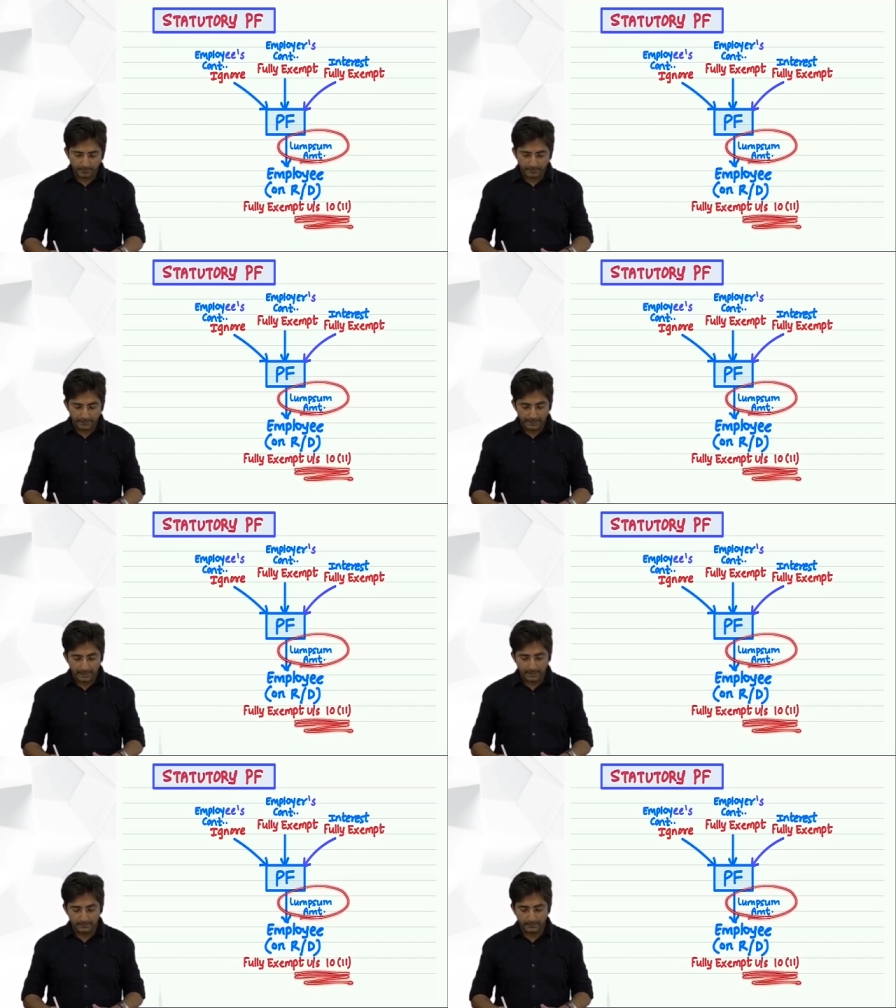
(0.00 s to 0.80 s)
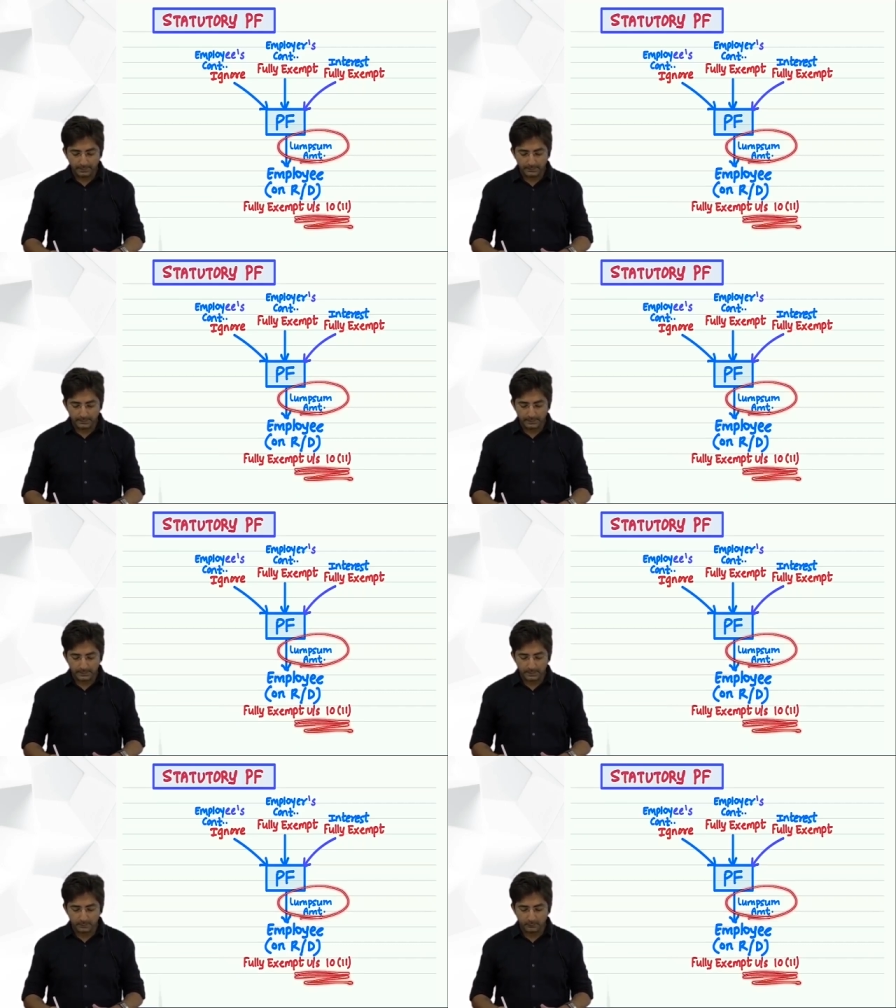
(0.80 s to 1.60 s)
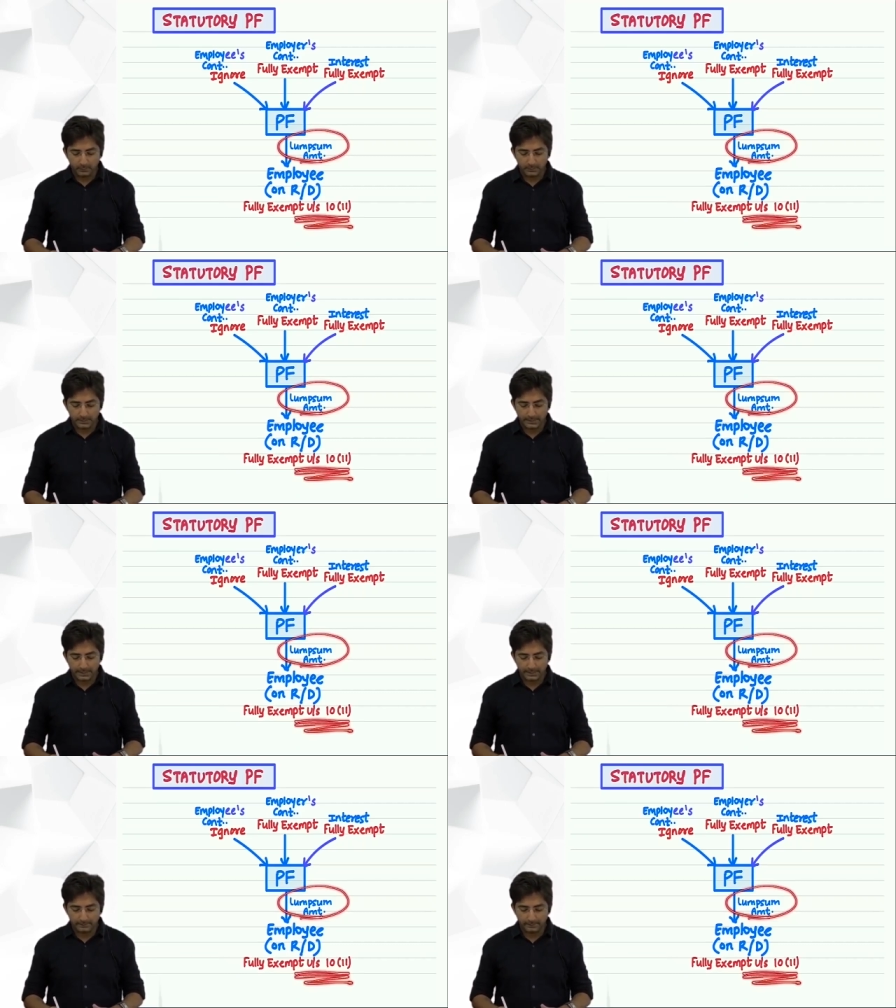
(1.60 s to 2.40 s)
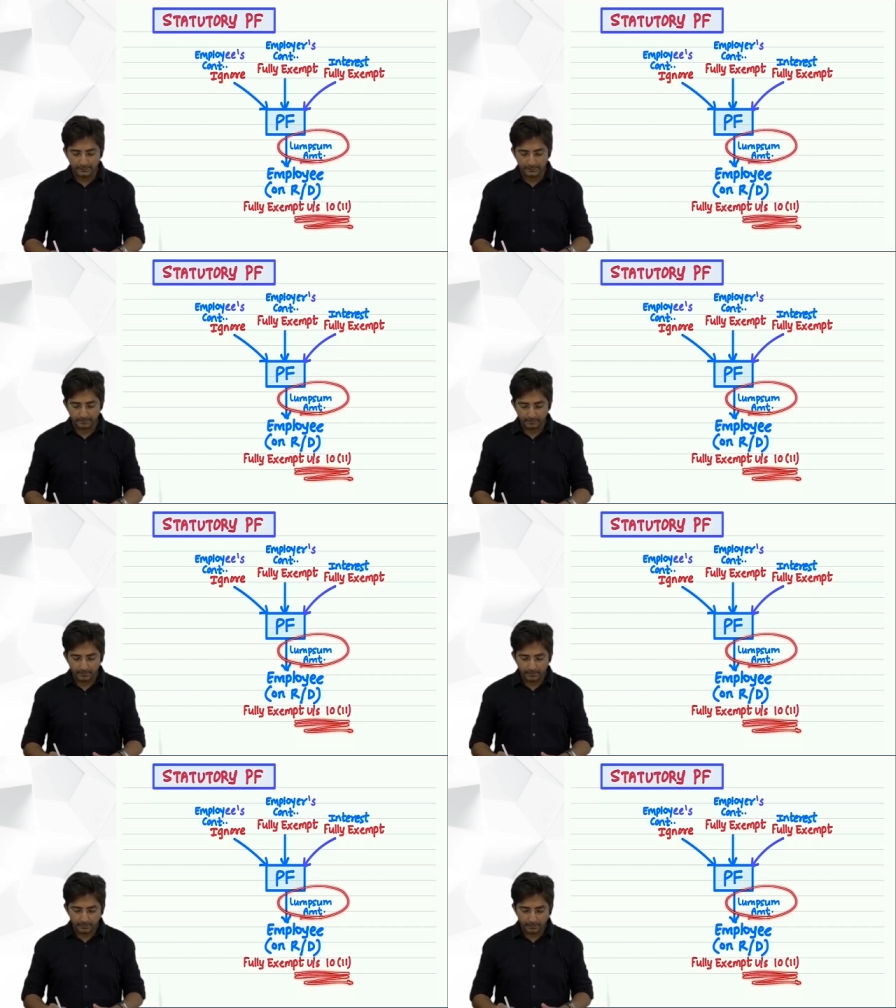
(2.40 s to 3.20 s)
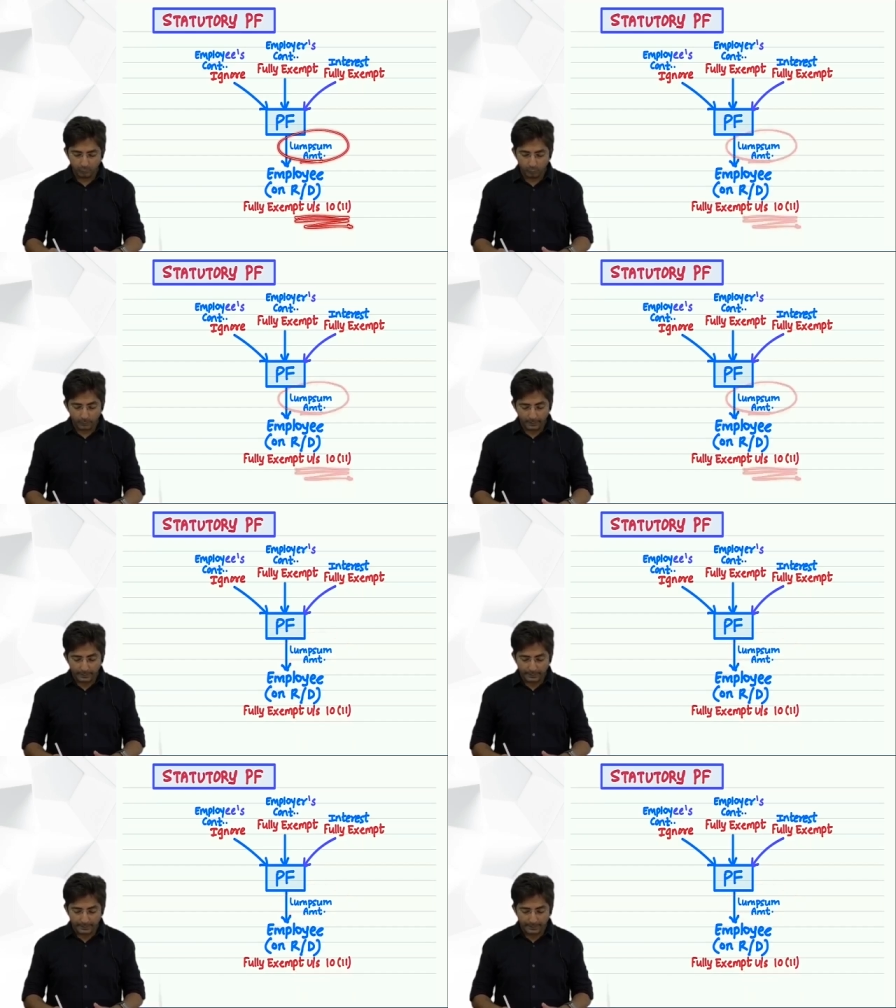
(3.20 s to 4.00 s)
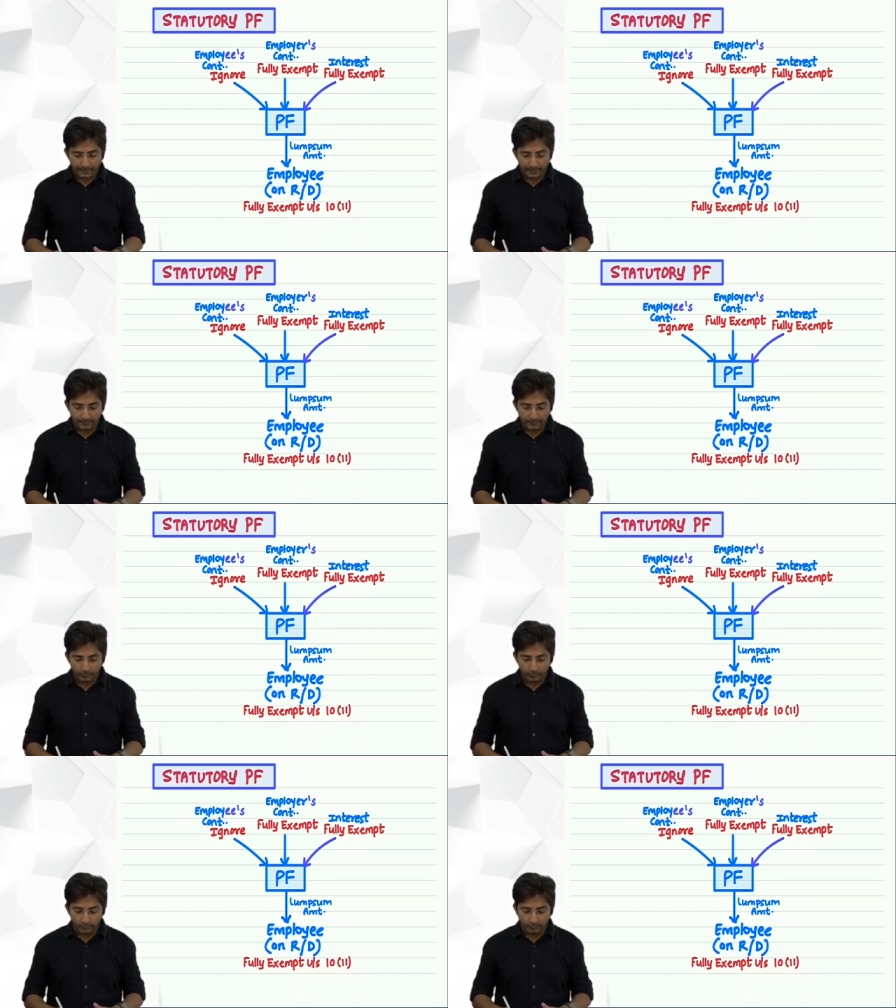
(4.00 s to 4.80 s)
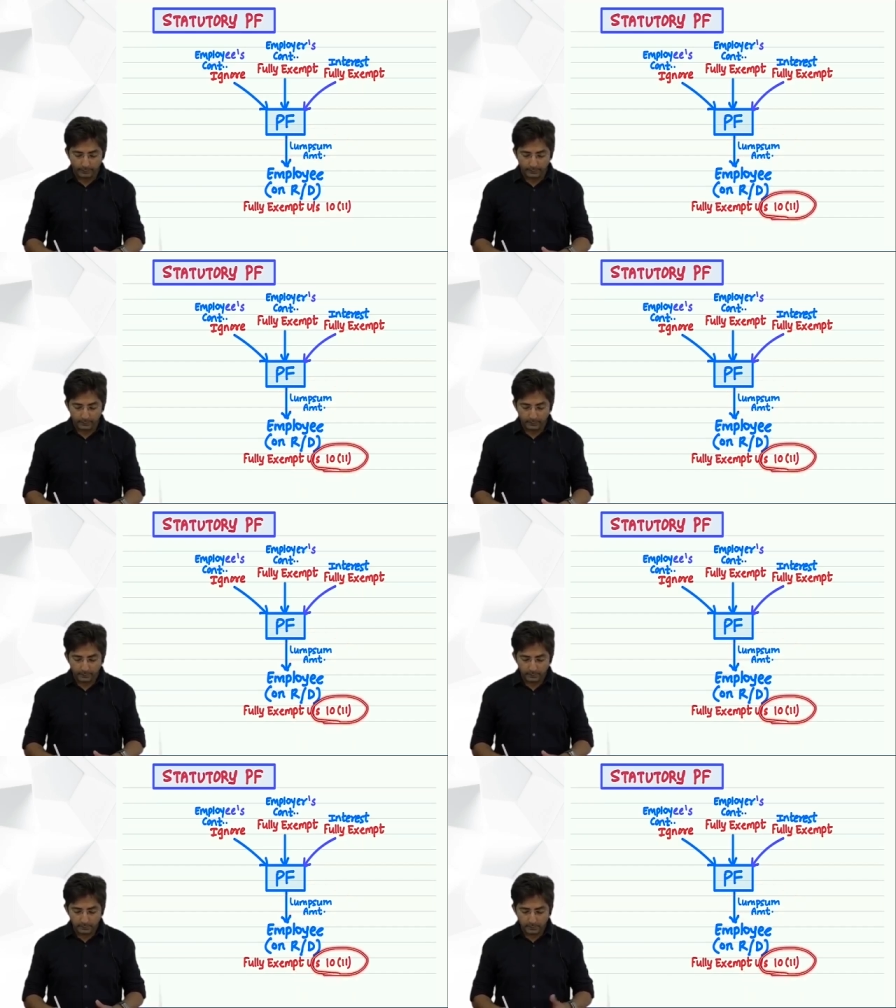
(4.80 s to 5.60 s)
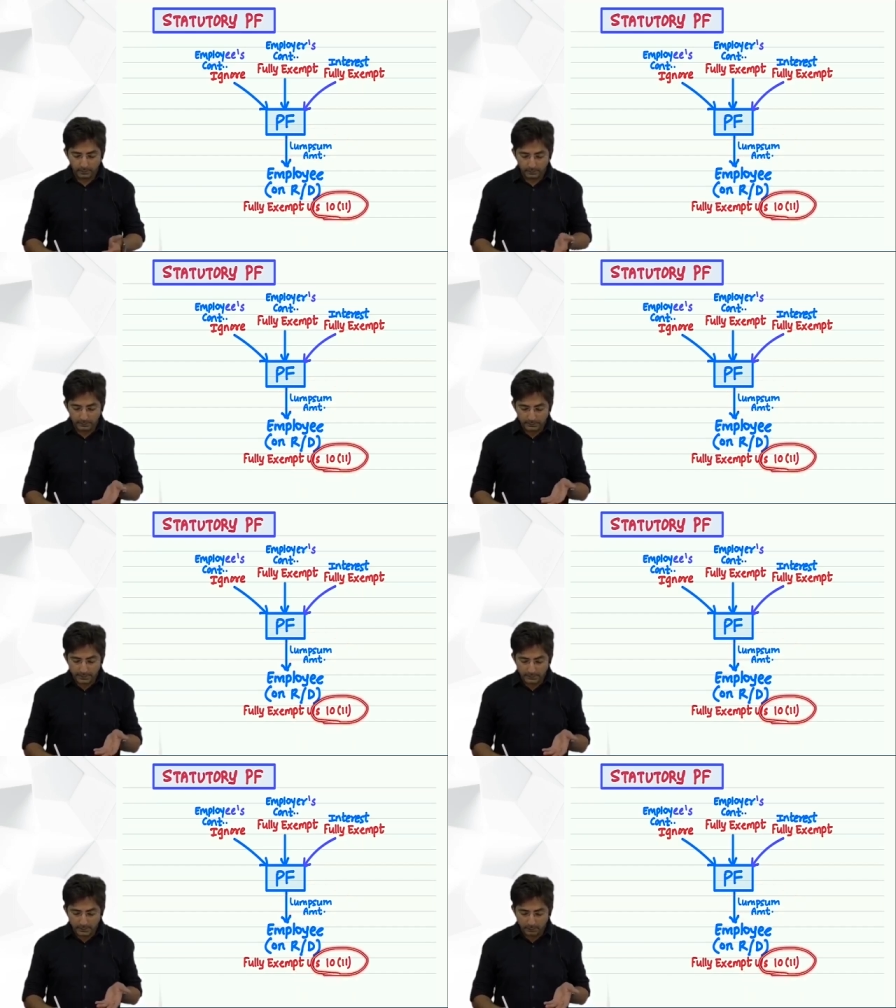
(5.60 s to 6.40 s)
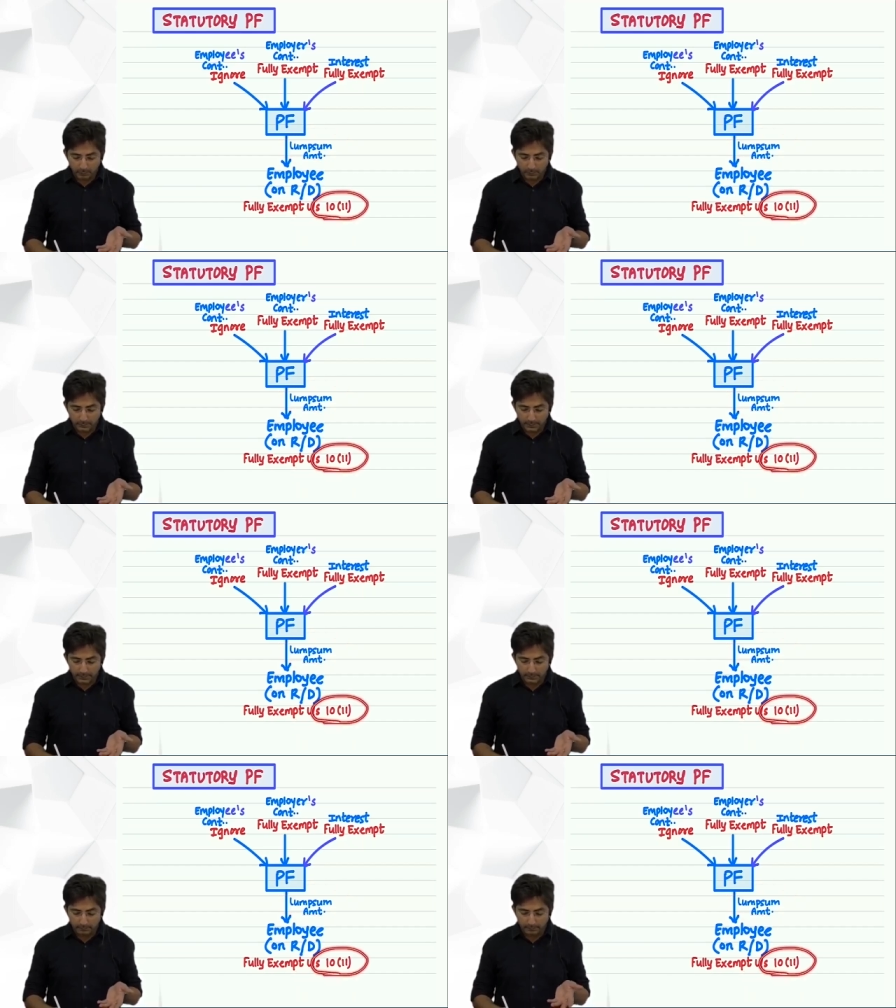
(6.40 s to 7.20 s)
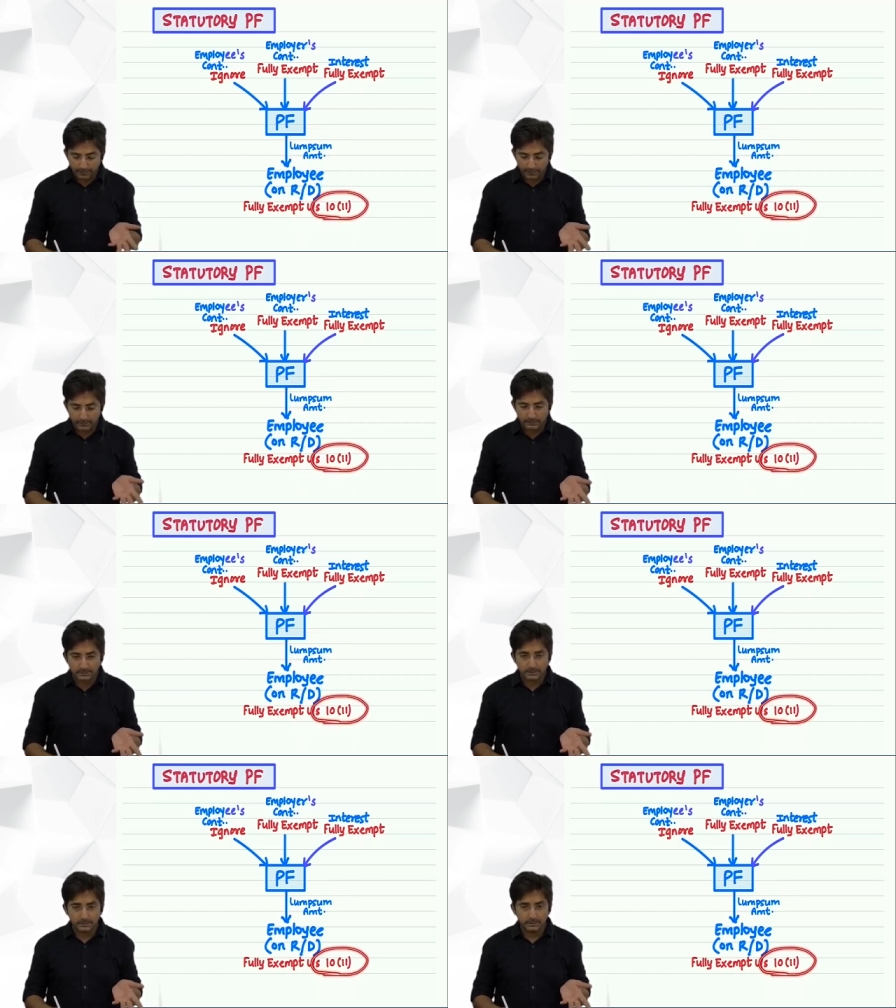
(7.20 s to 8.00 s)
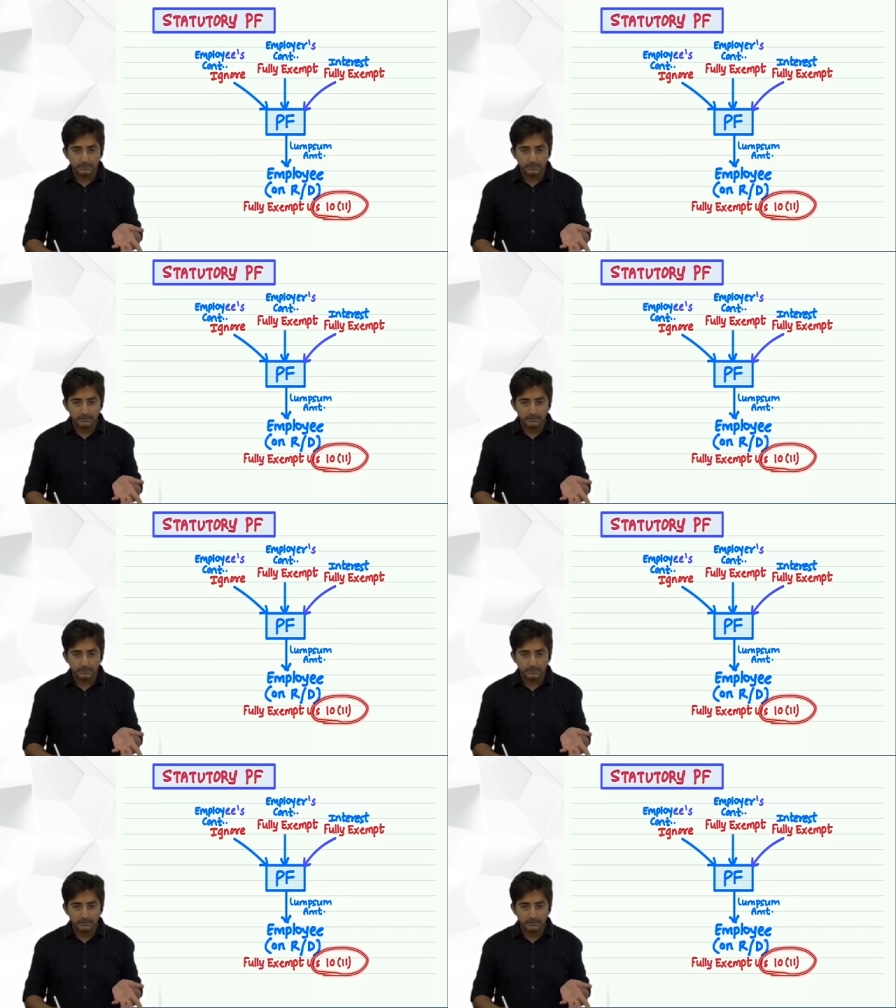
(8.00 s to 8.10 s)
1011. There is a section for this 1011. Now looking at 1011, you will feel, sir, this section was there somewhere else.